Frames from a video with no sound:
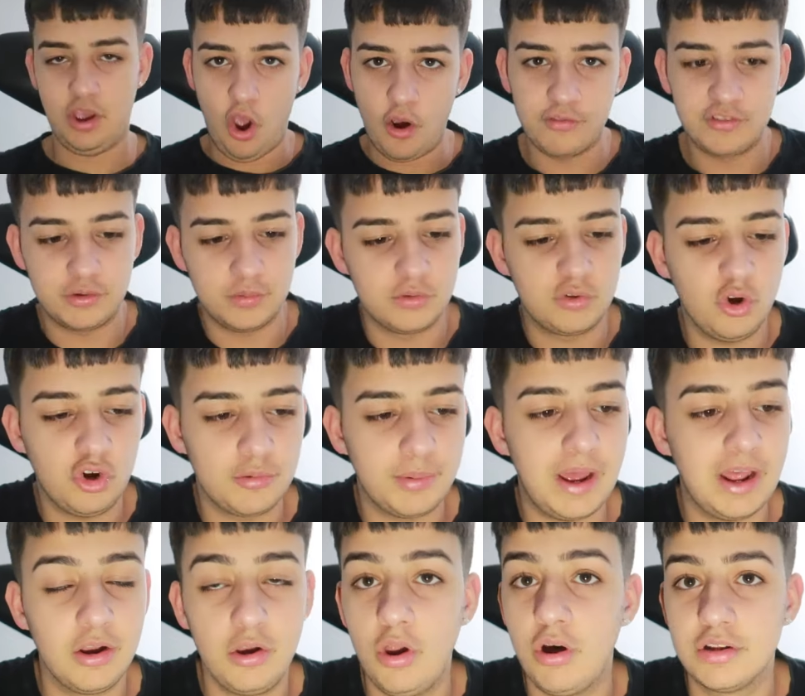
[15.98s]
Obviously, we talked
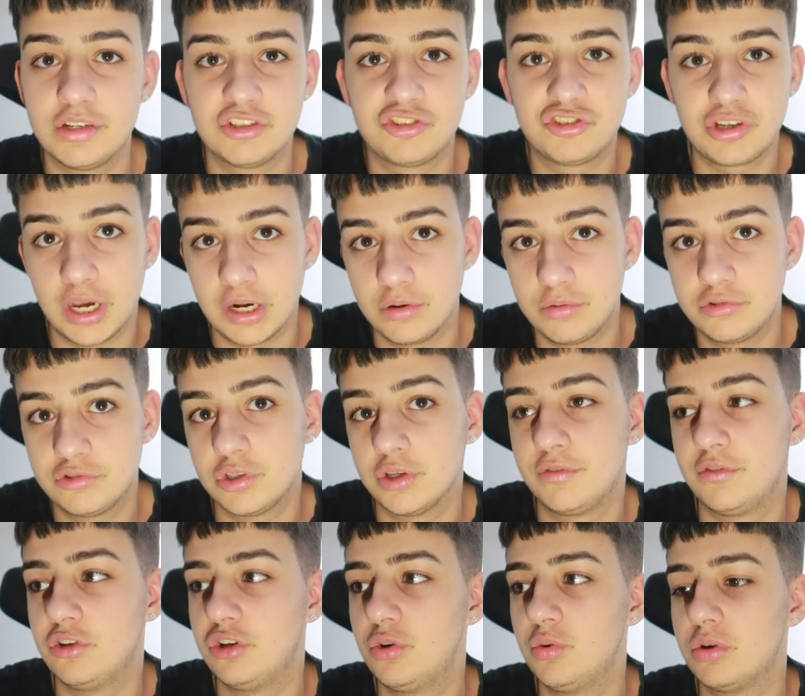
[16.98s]
about a lot on this channel, so
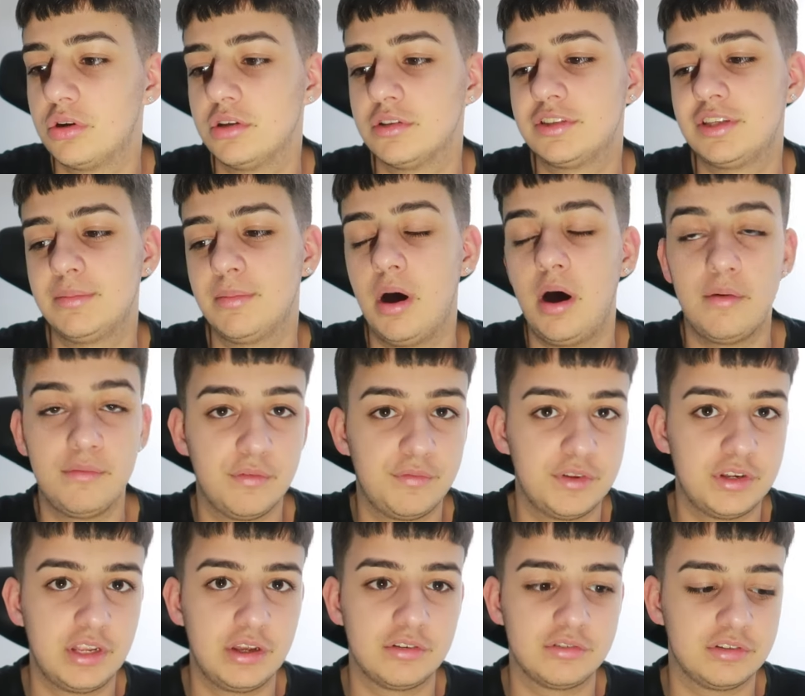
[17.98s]
if you do want to see my other
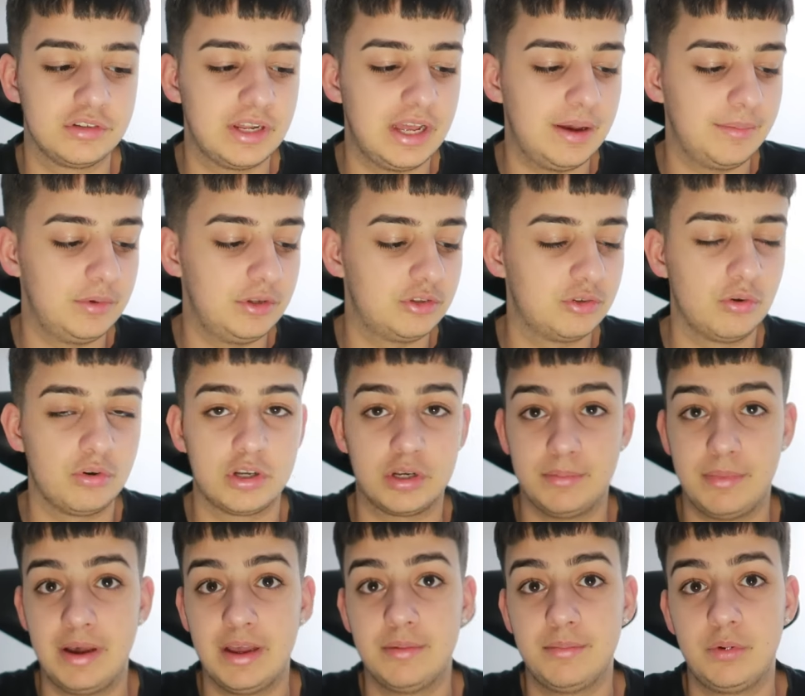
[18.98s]
videos on that, me
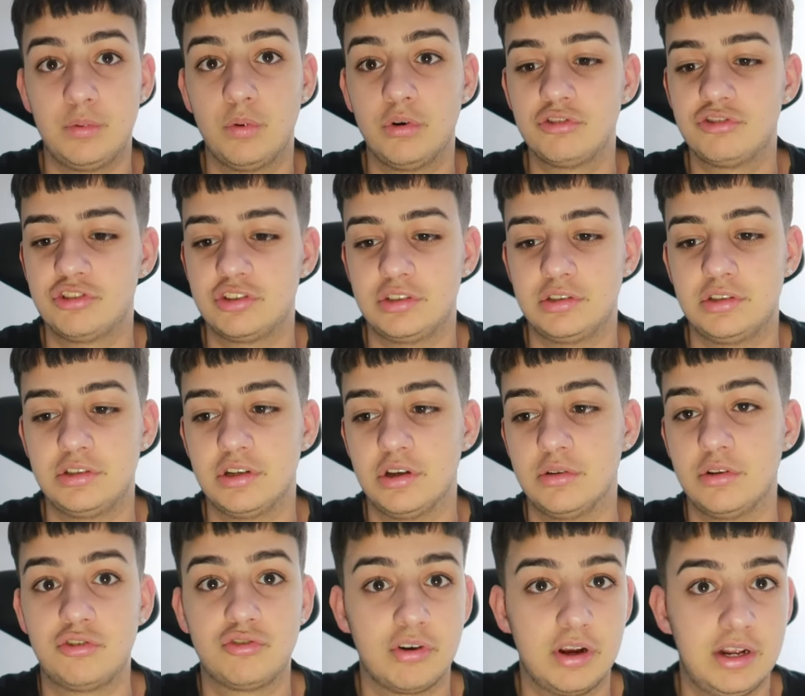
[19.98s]
talking about it, me watching, you
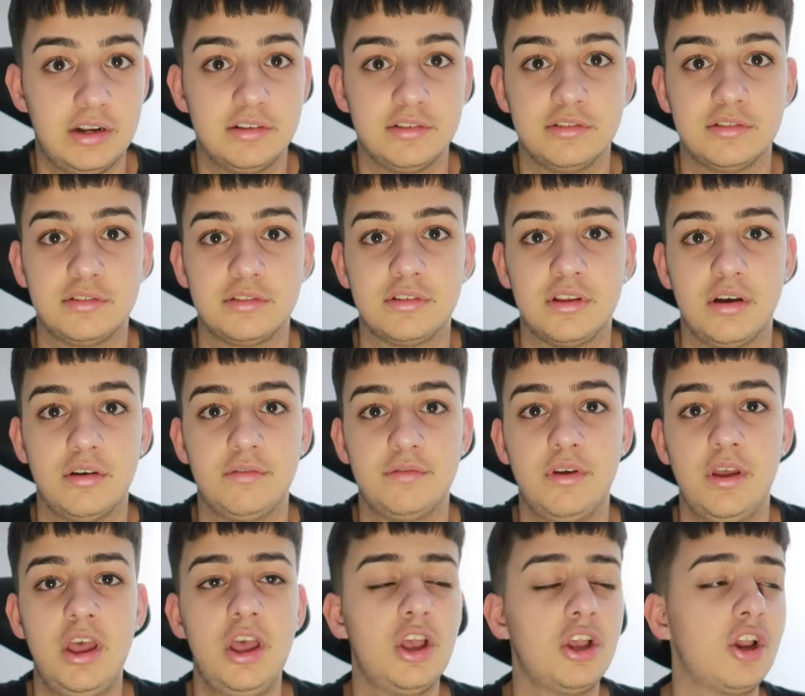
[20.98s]
know, the trailers and stuff,